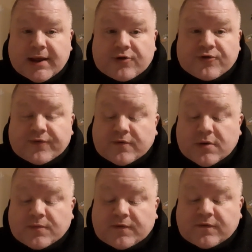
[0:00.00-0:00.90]
Joseph
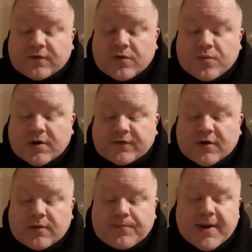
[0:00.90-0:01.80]
Cummins, was
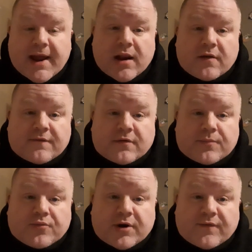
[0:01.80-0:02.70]
on bail for
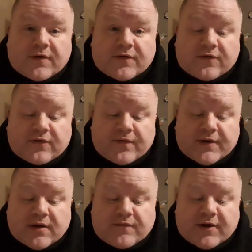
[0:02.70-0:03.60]
a previous
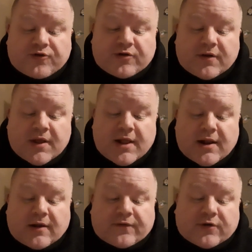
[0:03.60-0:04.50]
conviction.
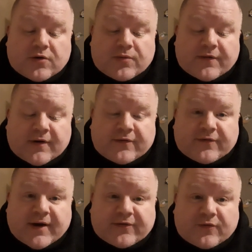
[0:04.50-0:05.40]
So we have
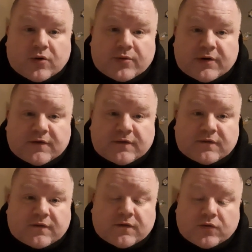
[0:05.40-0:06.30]
fast forward
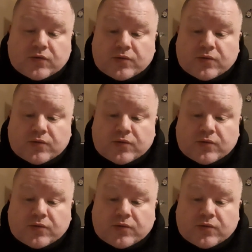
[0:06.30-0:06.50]
to